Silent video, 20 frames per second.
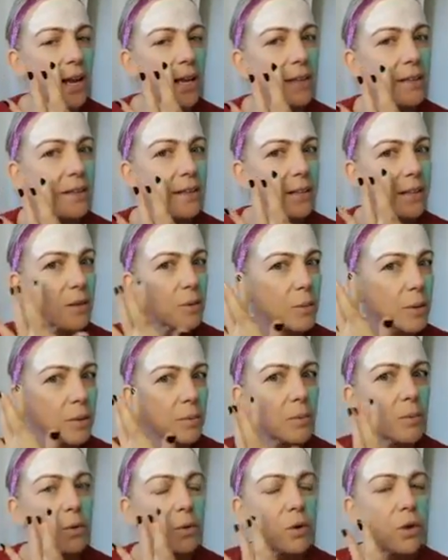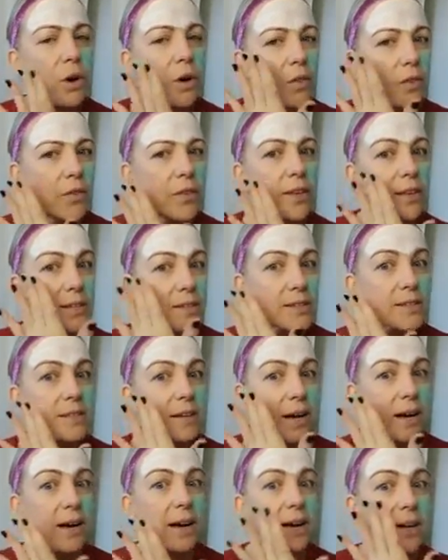a little bit more on this
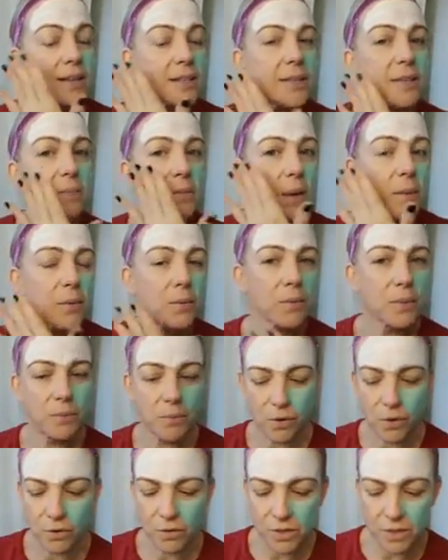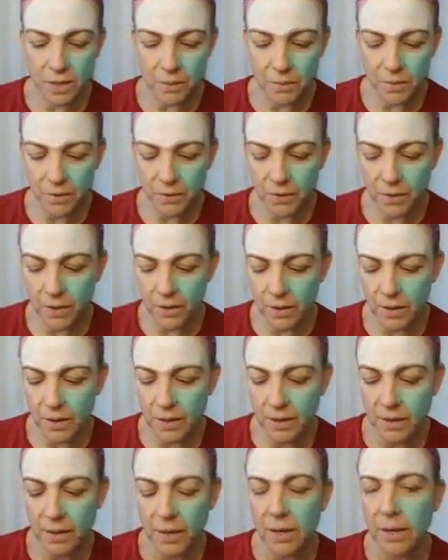side to maybe remove some of the